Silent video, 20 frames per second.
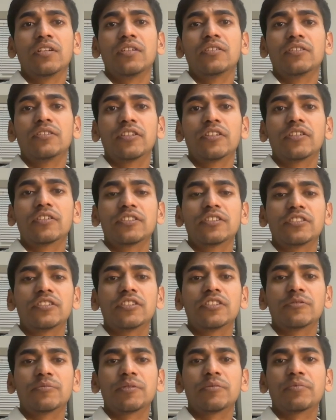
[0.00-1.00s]
the
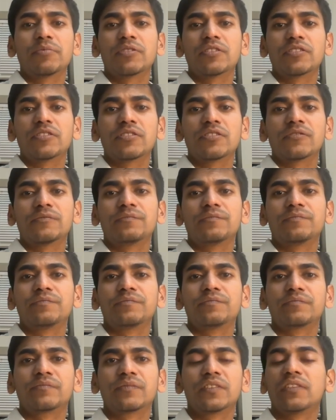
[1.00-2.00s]
research papers
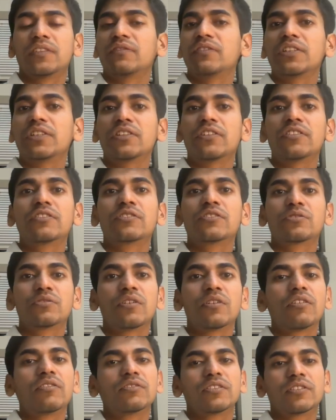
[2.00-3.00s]
we learned
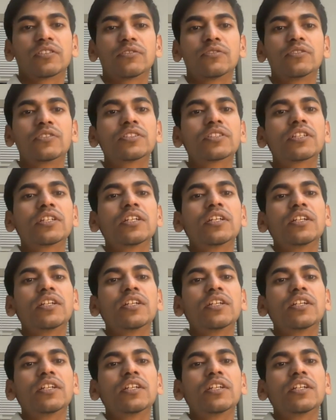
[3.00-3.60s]
throughout the course,